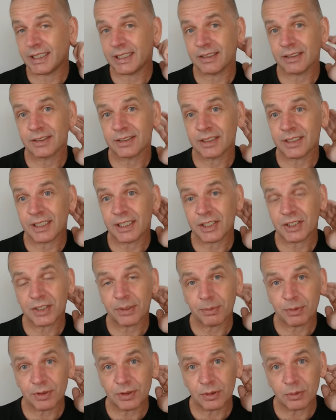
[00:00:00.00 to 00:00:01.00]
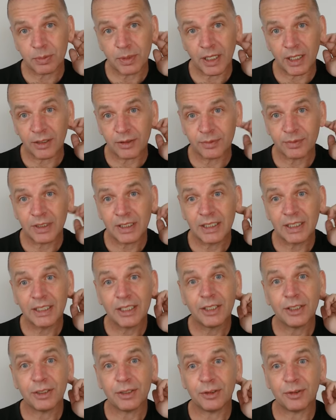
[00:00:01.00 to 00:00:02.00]
under the occipital bone,
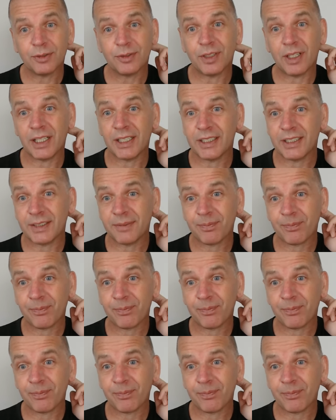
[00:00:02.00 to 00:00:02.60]
you'll find it.